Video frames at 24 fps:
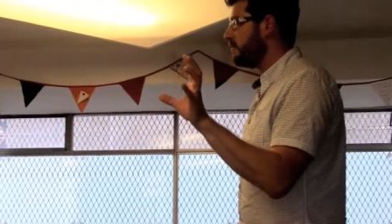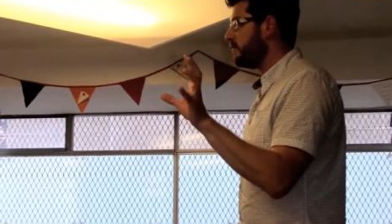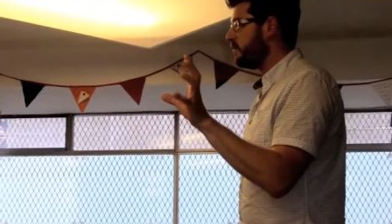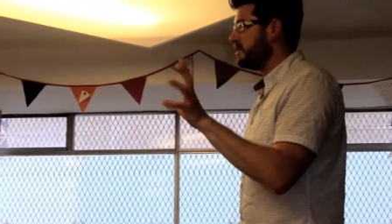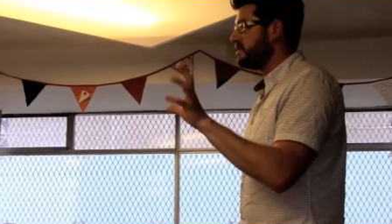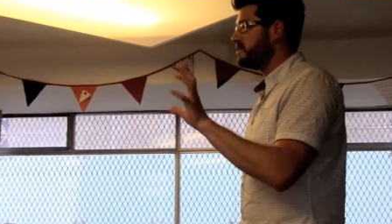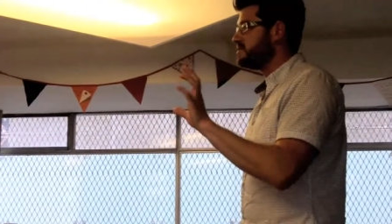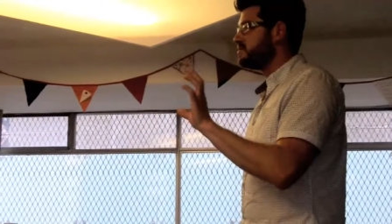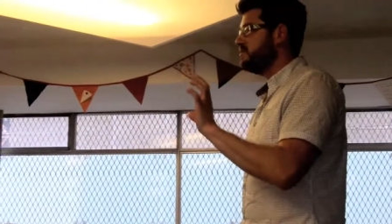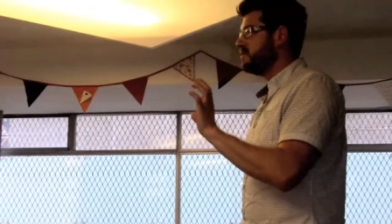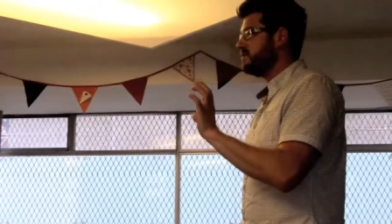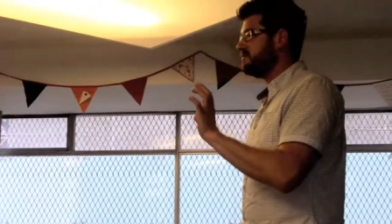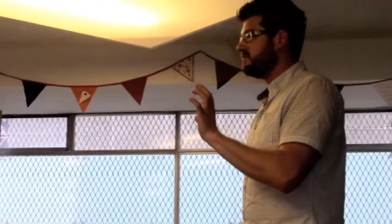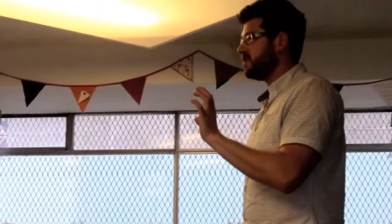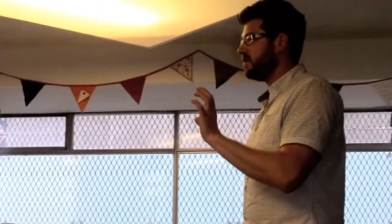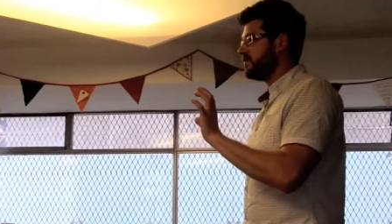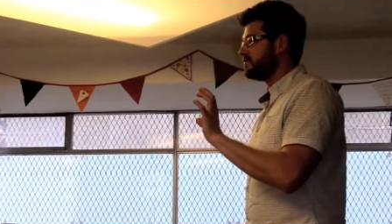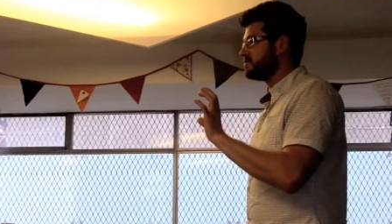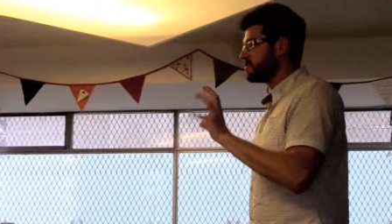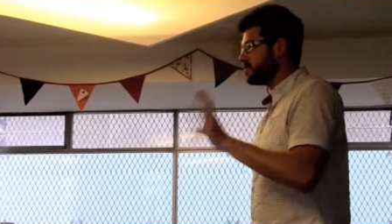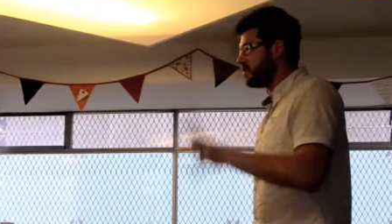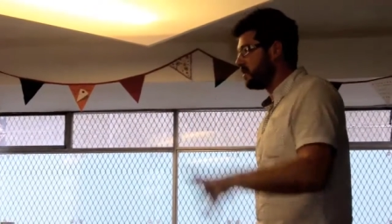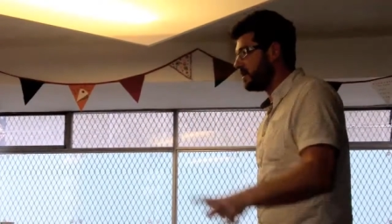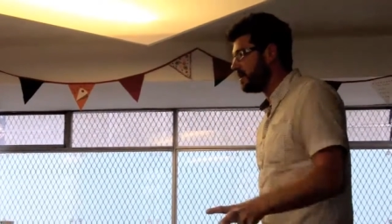which
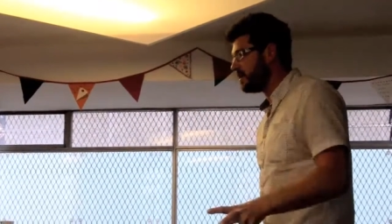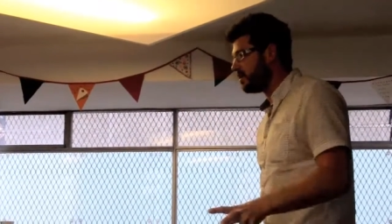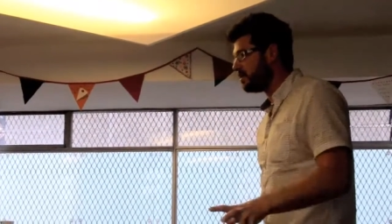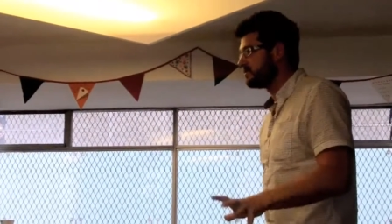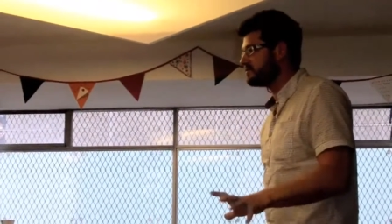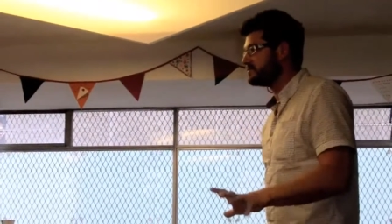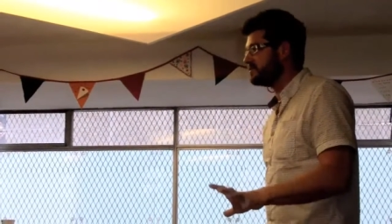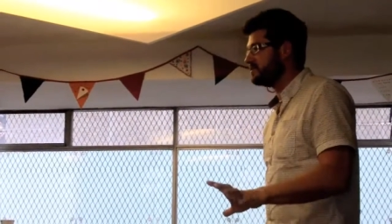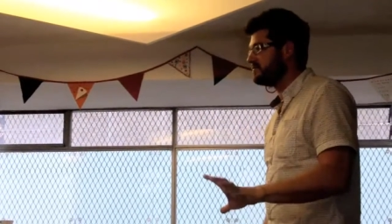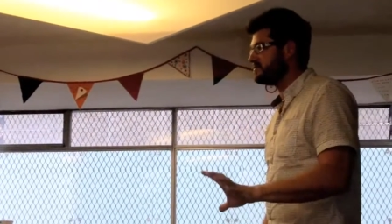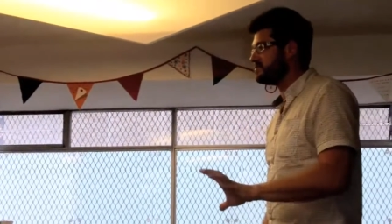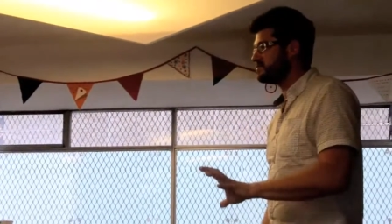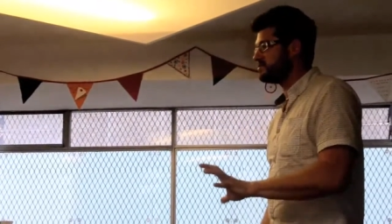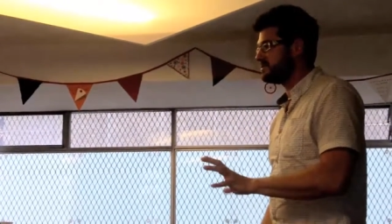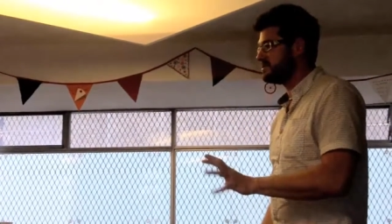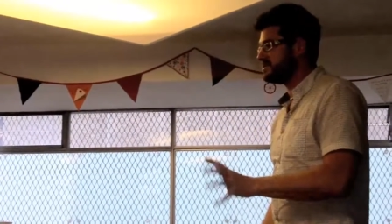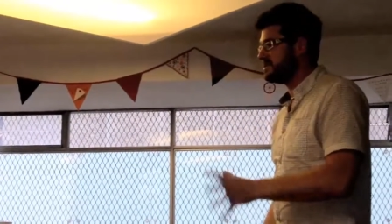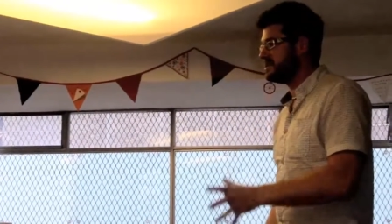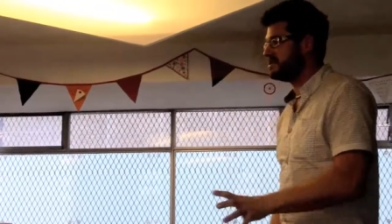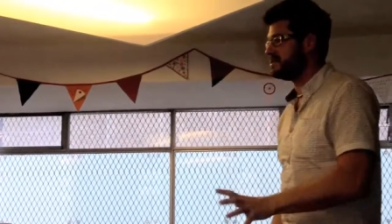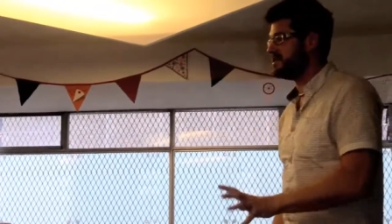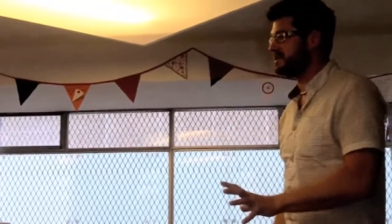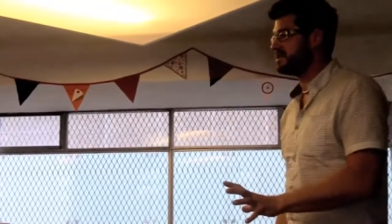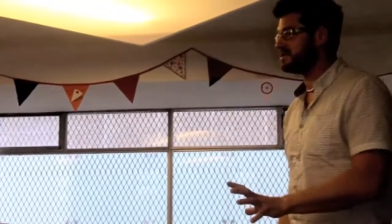involved quite a lot of
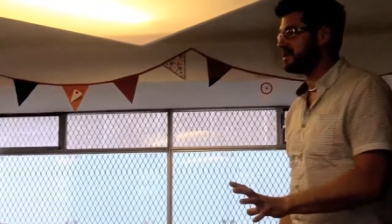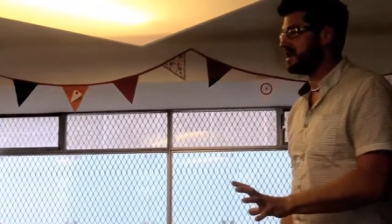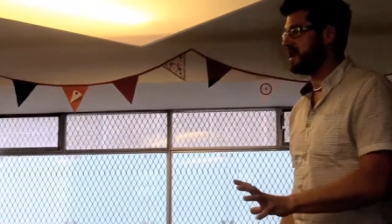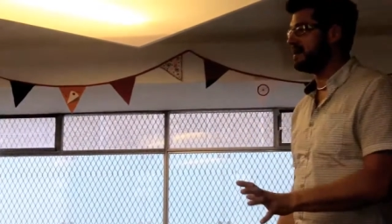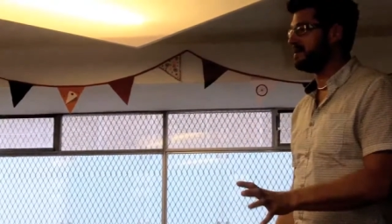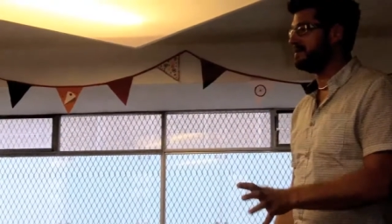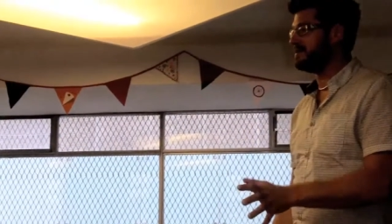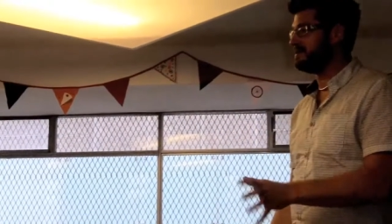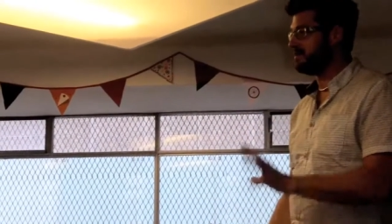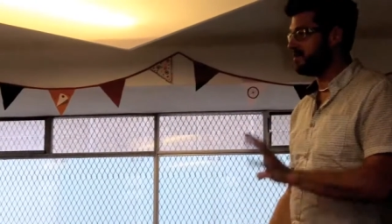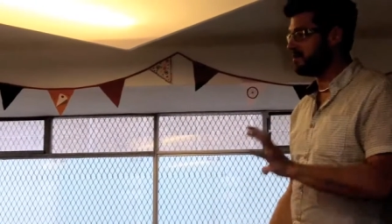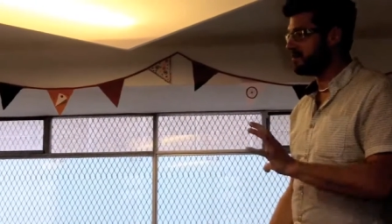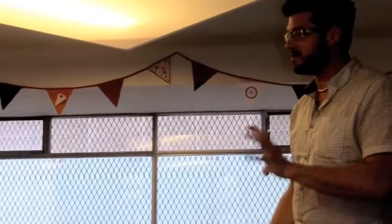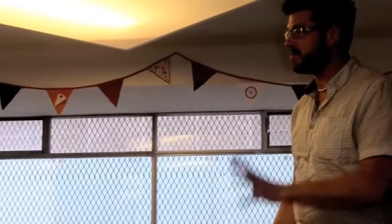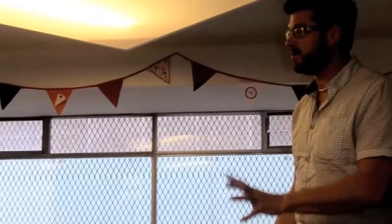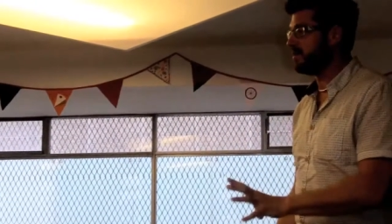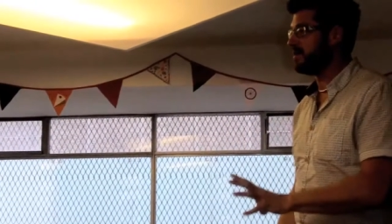strategic chat and not